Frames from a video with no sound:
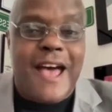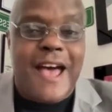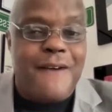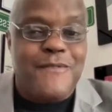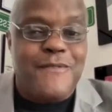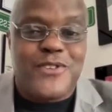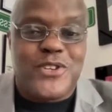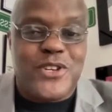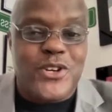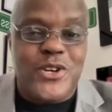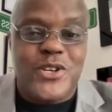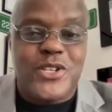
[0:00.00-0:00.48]

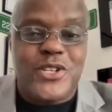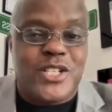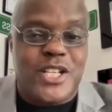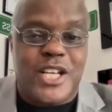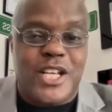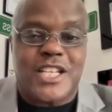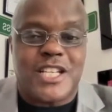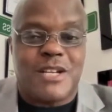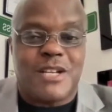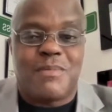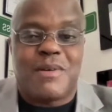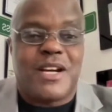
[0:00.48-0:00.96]
have
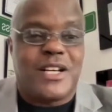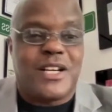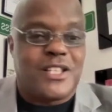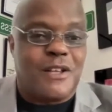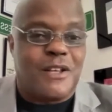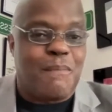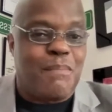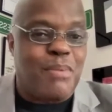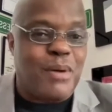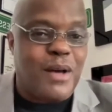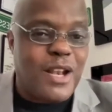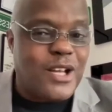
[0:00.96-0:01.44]
jurisdiction because the
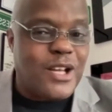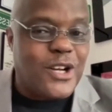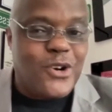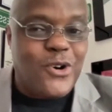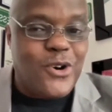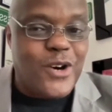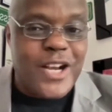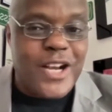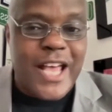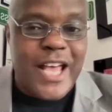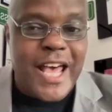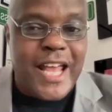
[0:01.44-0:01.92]
appellate
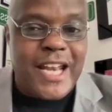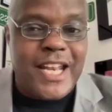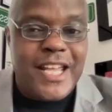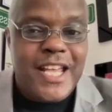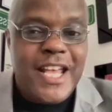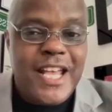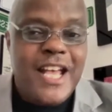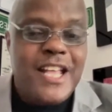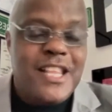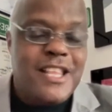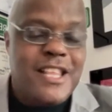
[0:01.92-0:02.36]
court had it.